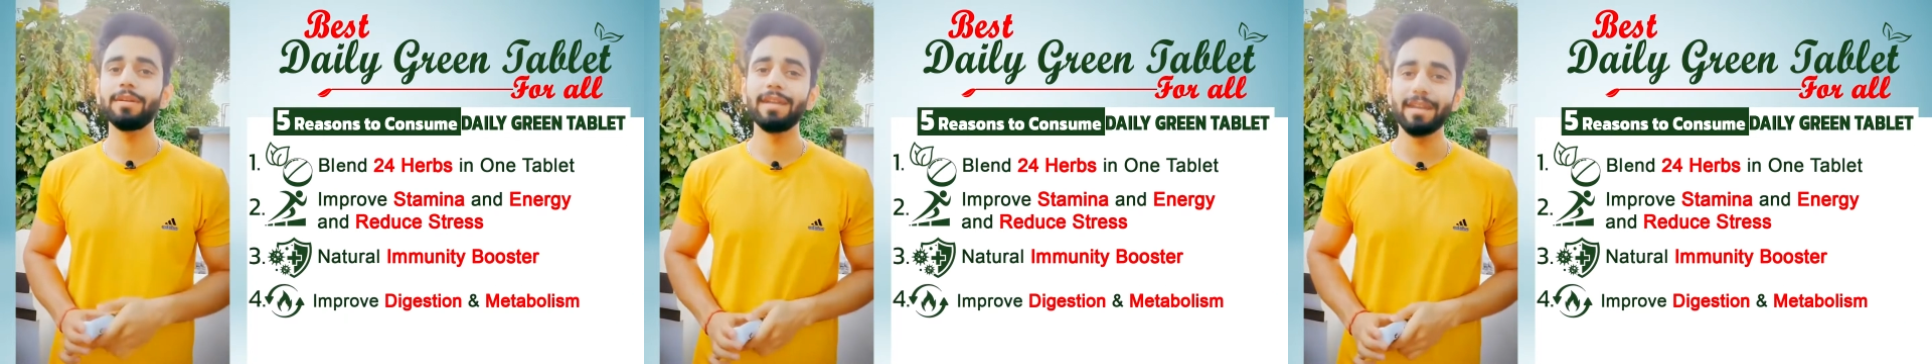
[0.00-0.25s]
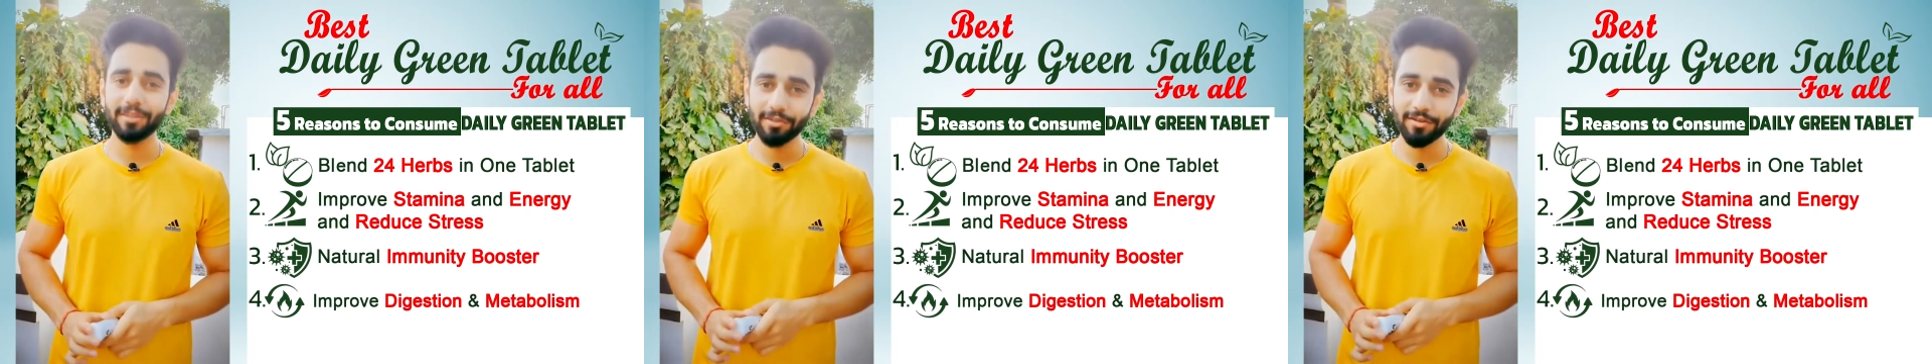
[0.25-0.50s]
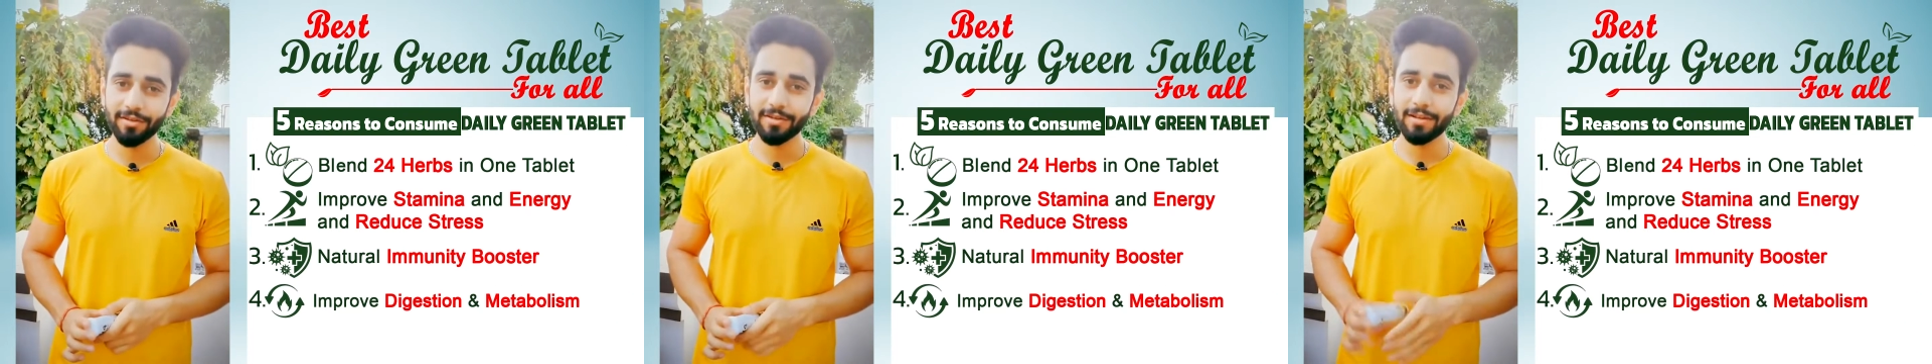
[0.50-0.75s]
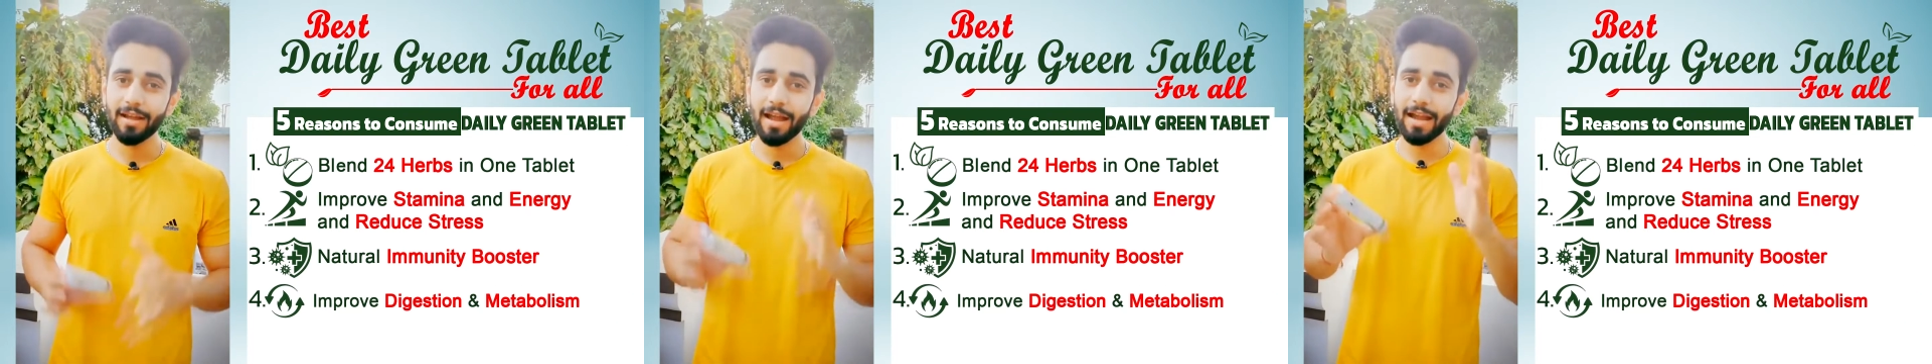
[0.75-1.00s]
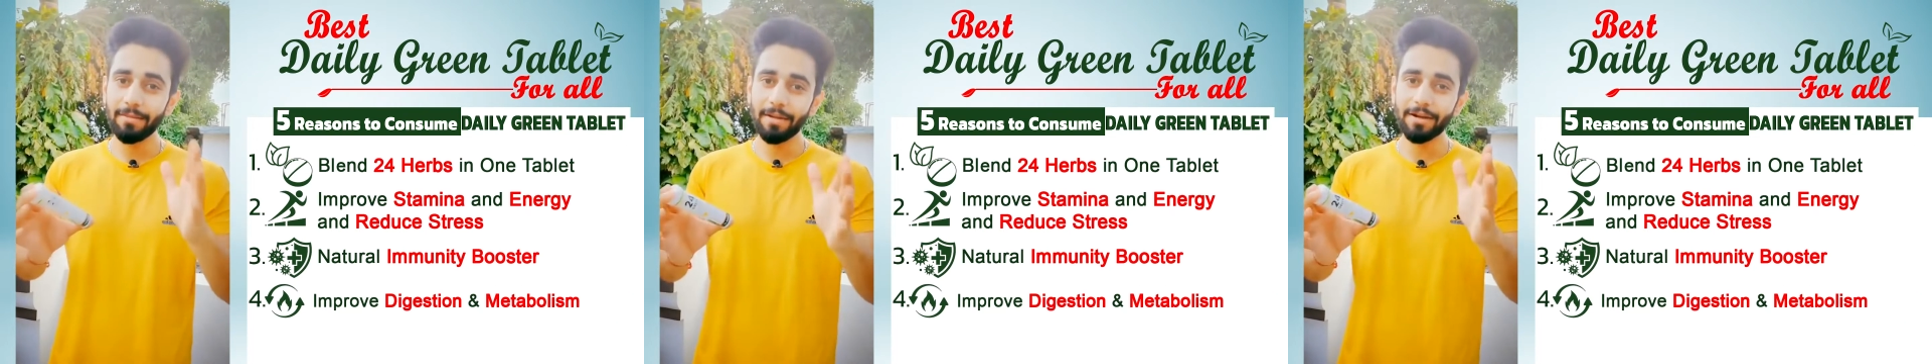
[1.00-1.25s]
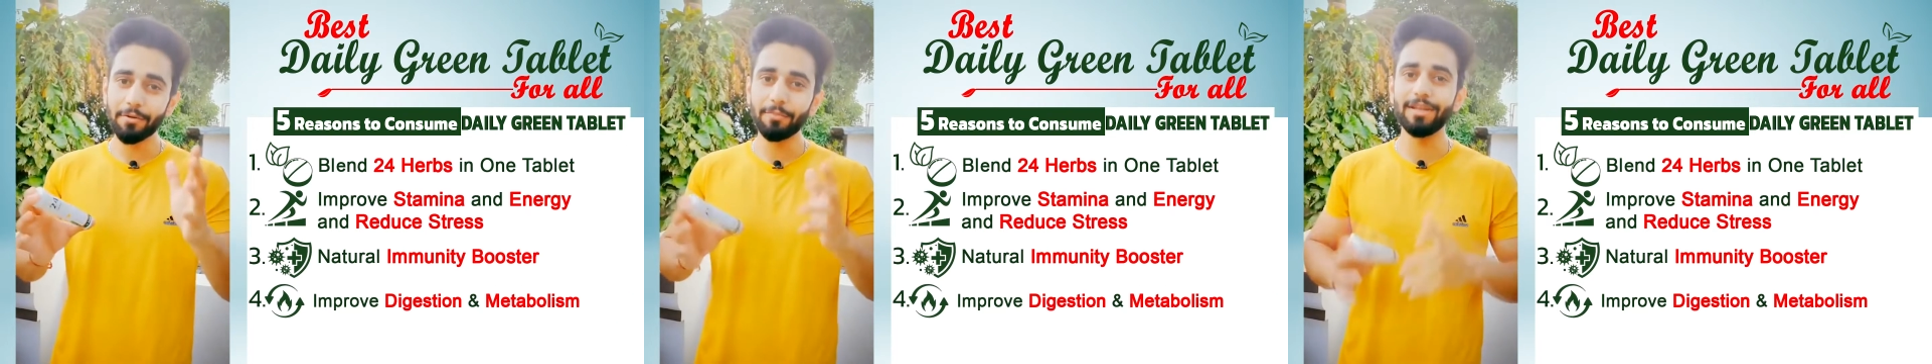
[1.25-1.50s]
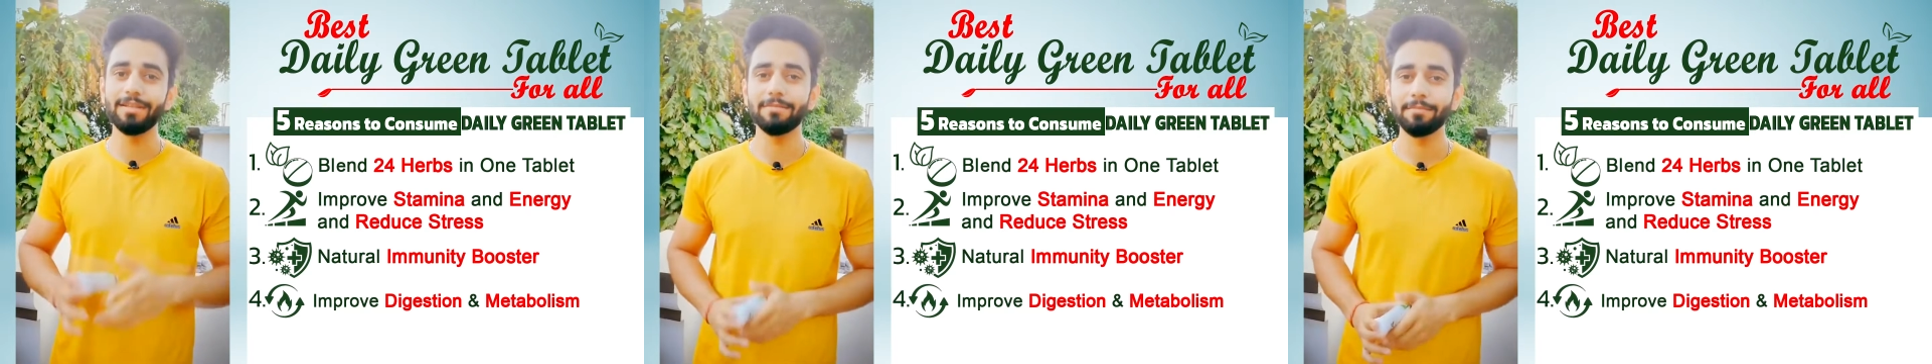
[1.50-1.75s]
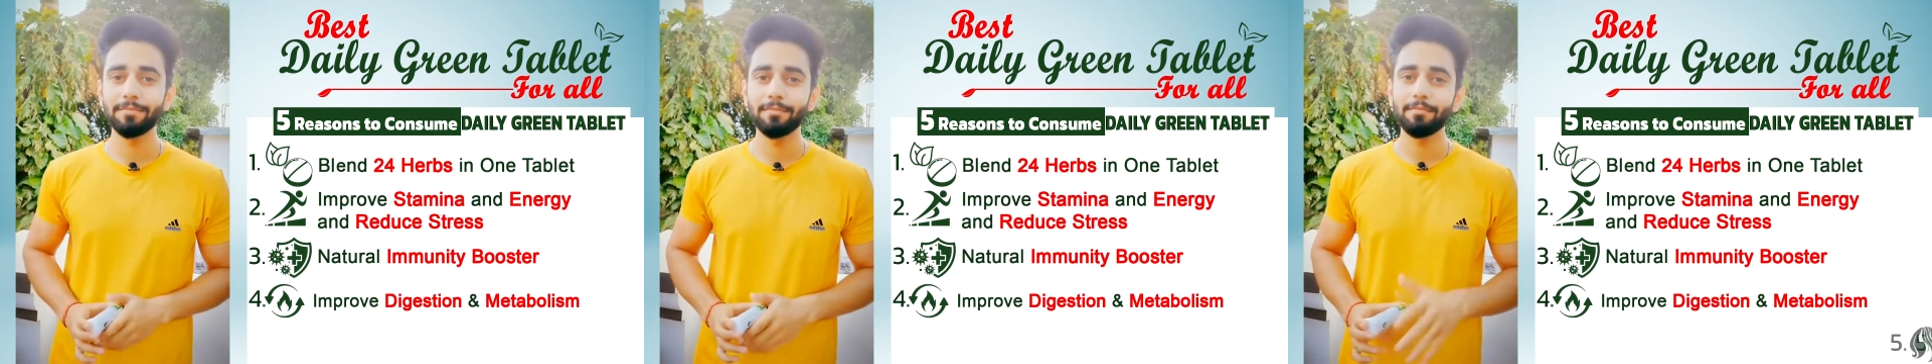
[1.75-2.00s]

digestion and metabolism.